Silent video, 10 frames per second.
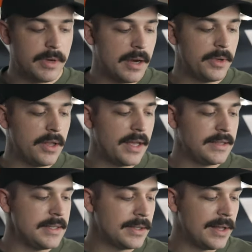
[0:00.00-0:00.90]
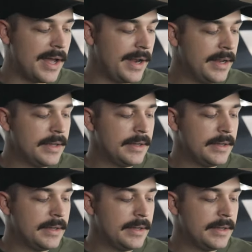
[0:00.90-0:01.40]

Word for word: I really like these a lot.